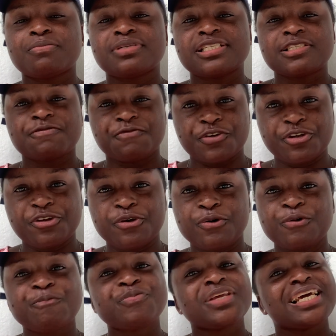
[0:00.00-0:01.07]
this
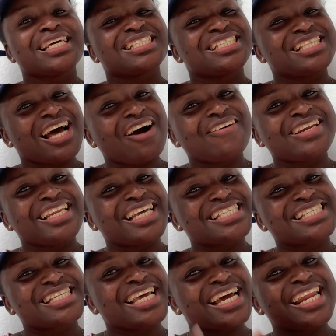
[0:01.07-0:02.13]
video. Now let's
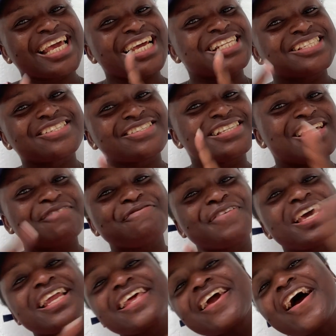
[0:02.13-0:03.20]
get into the
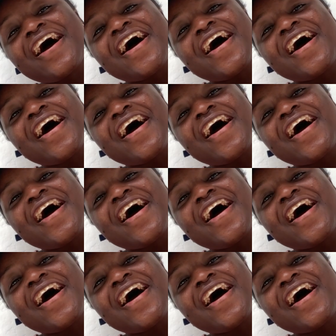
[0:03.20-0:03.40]
video.